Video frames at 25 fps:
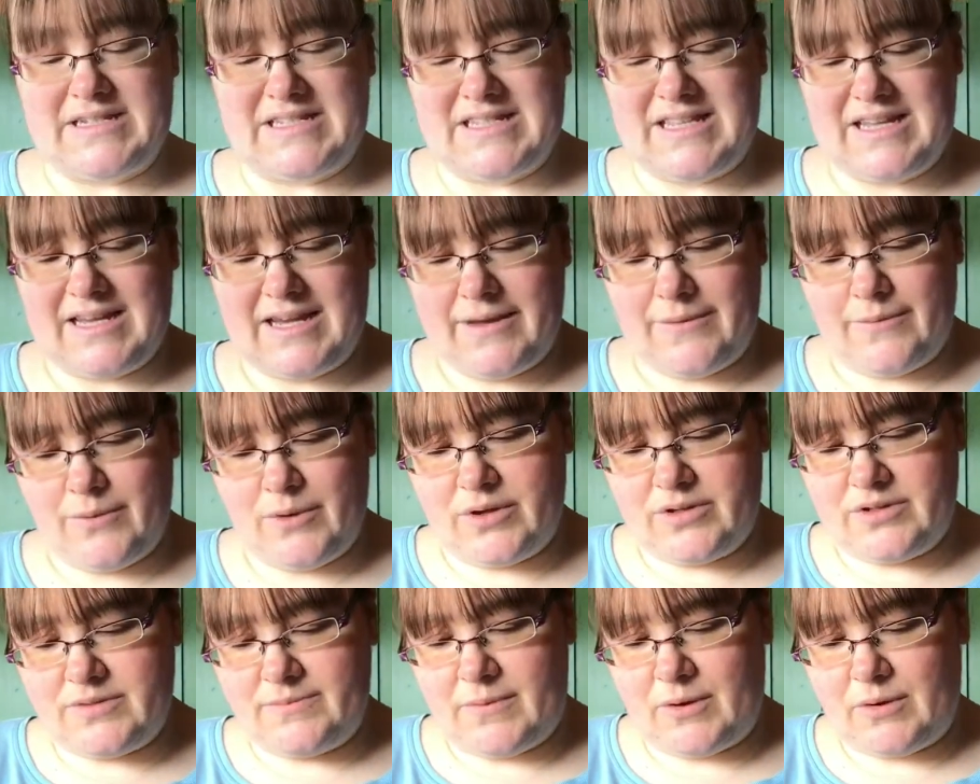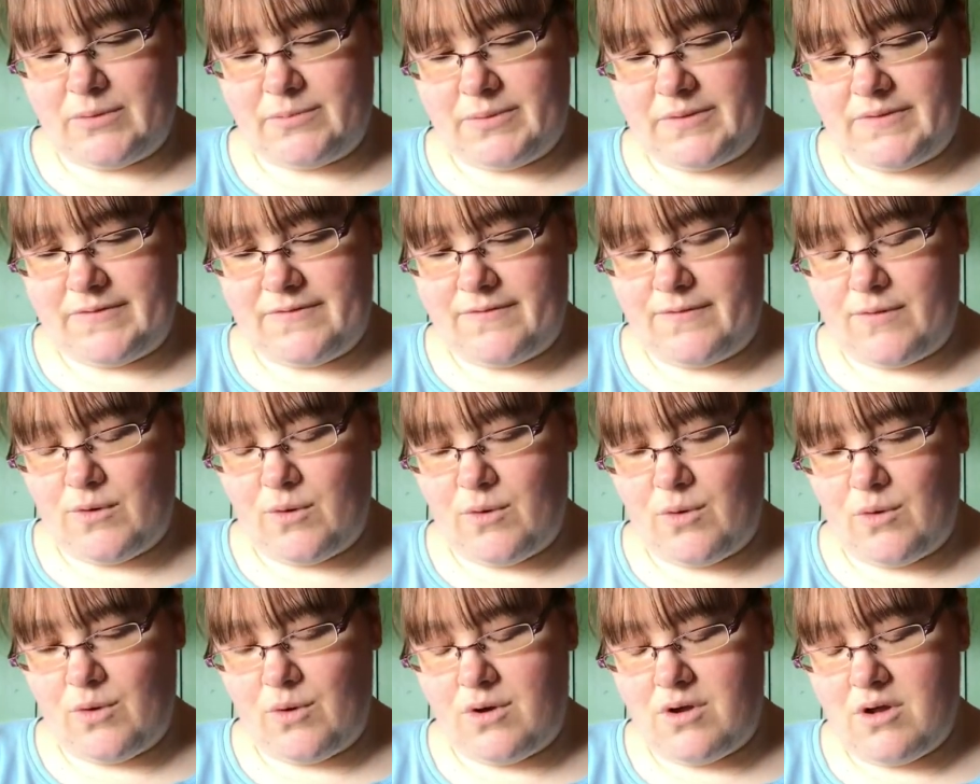I think I worked them out
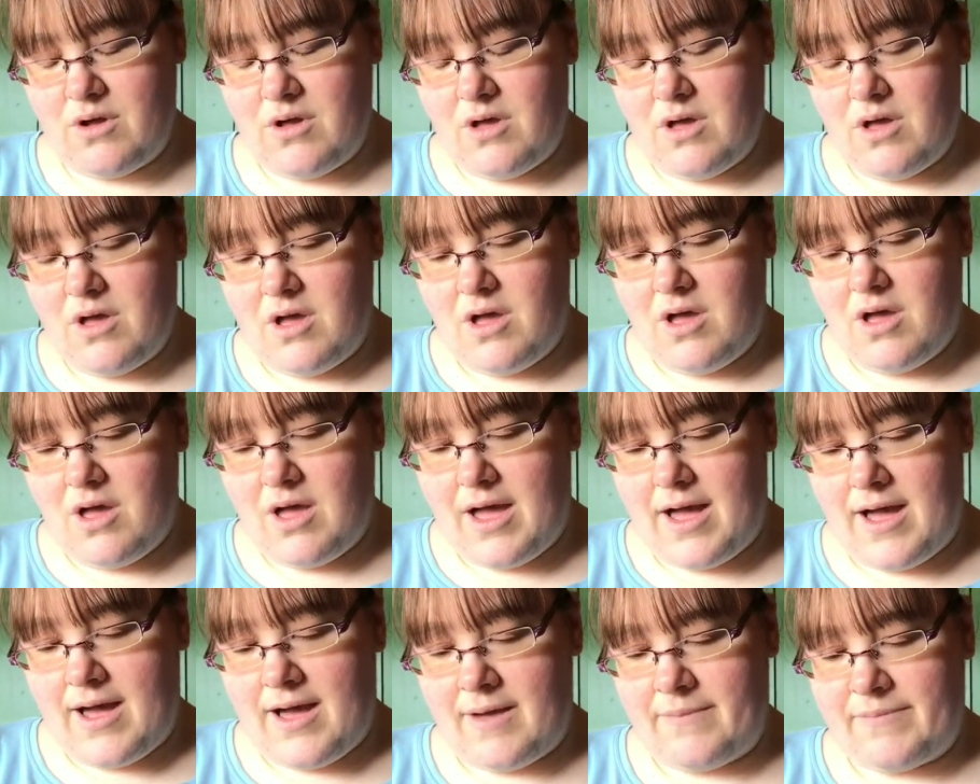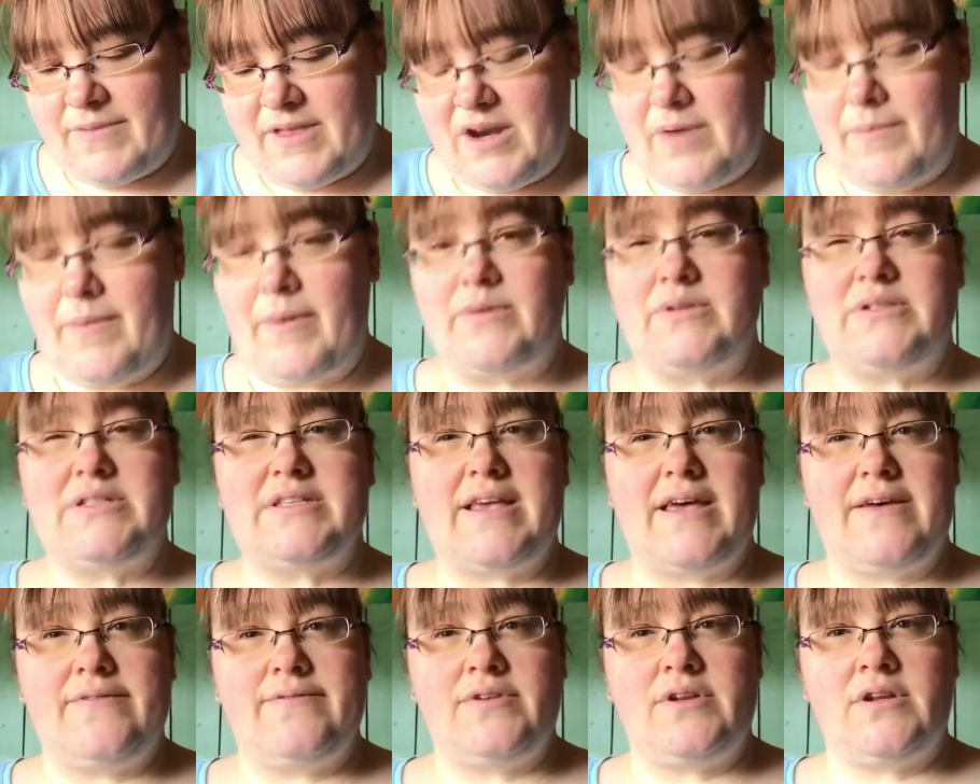before. They're about
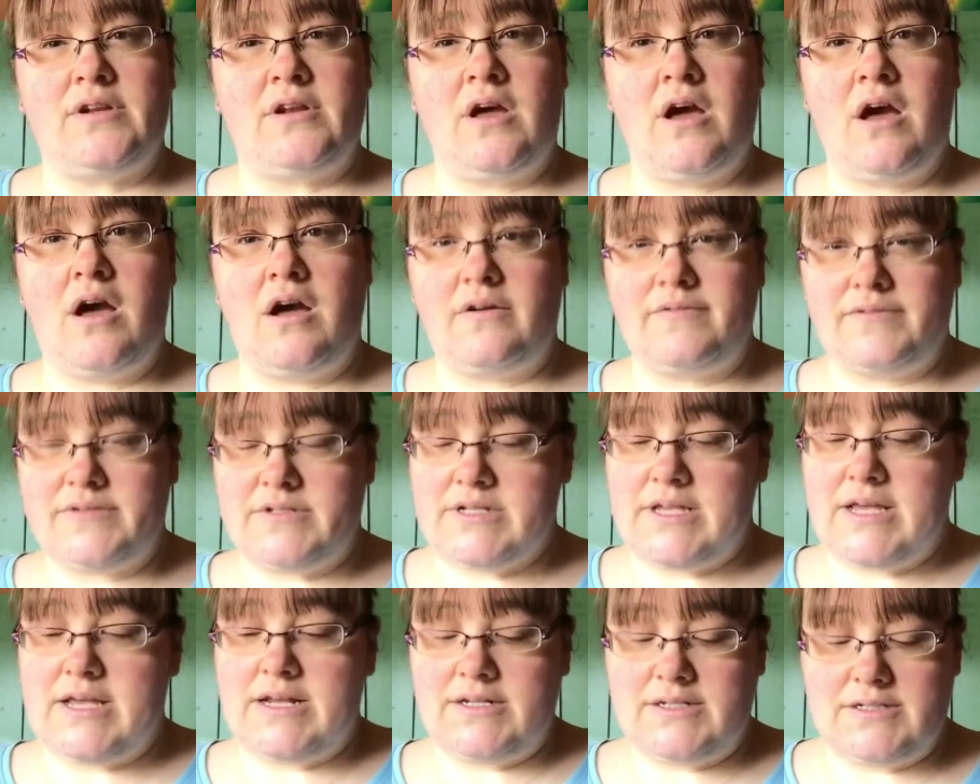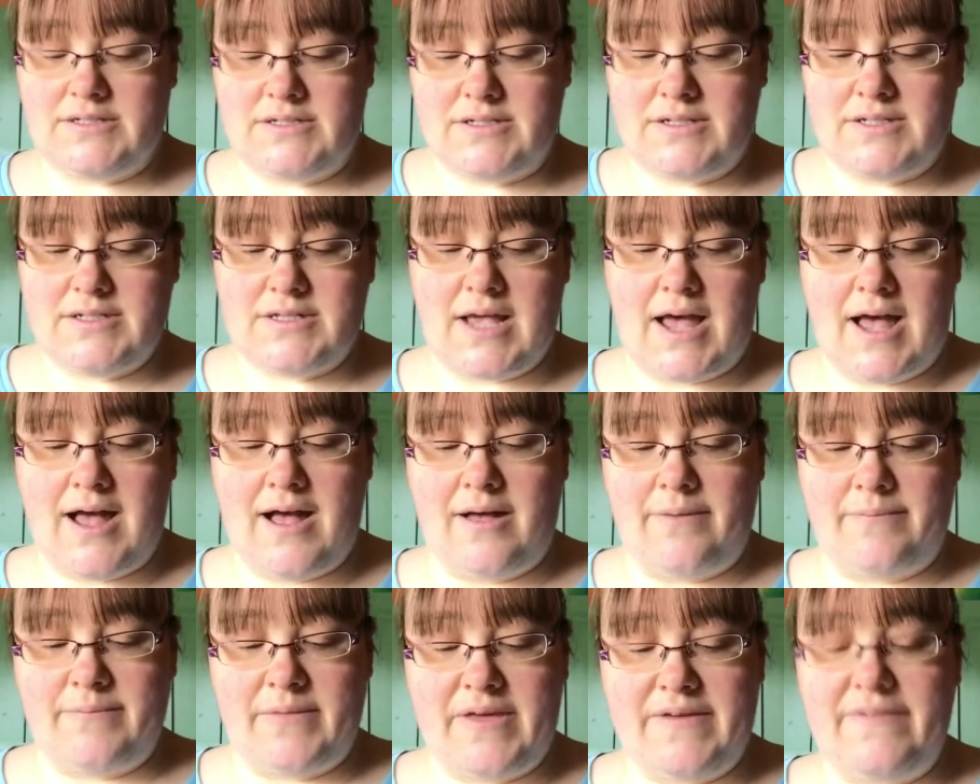7.5 cents.
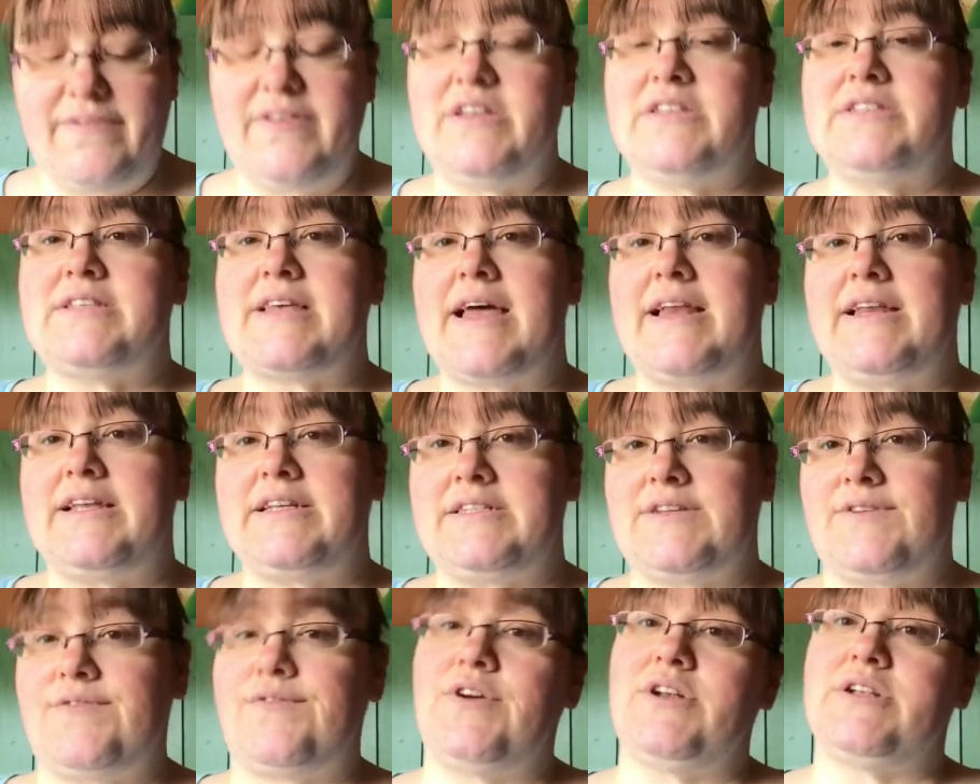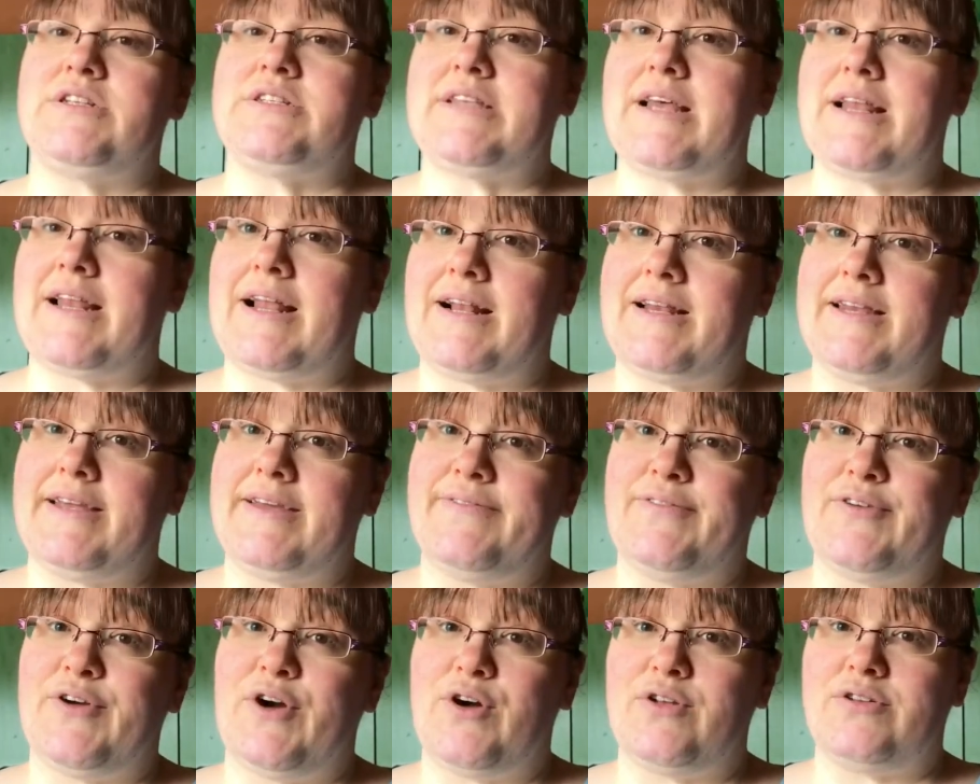If there's any difference, then I'll
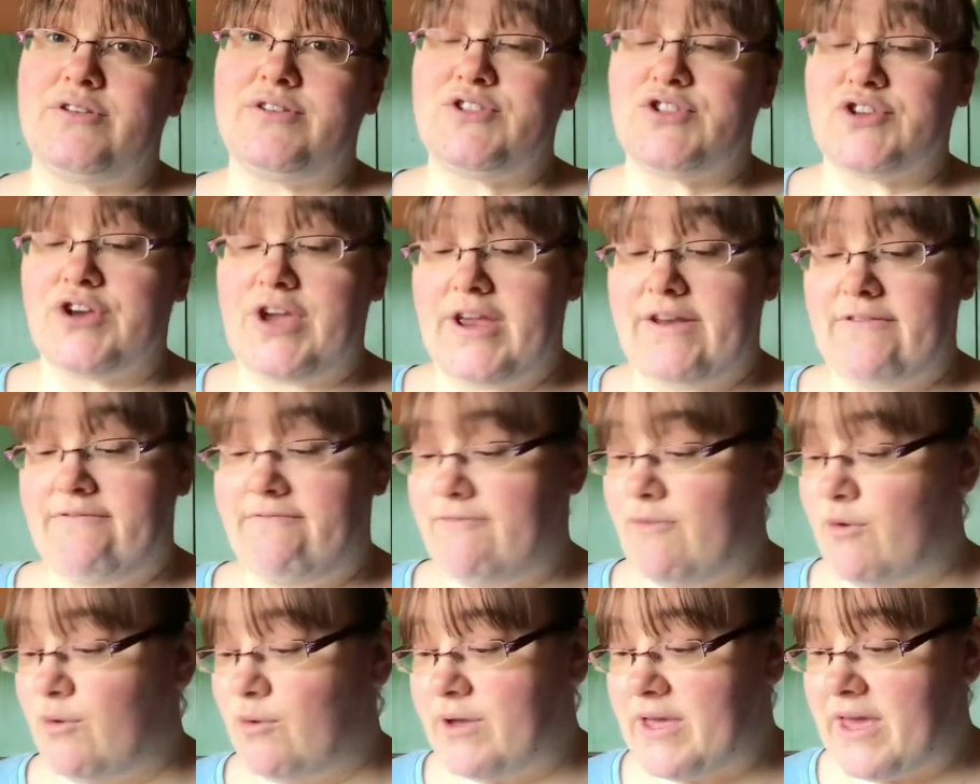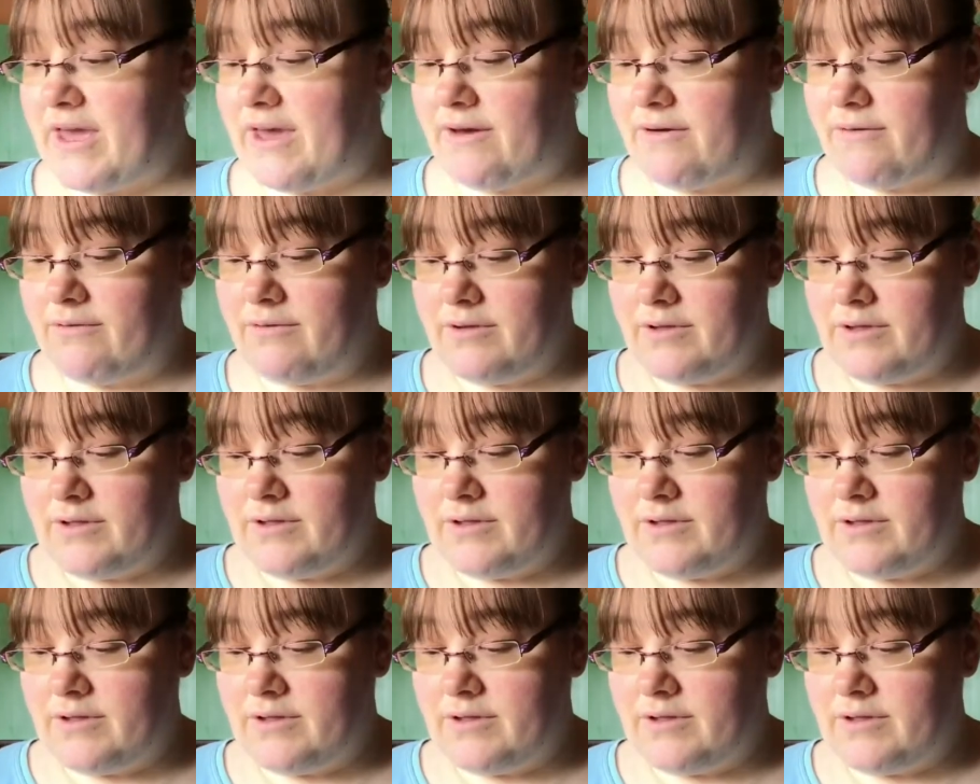leave it on the screen for you.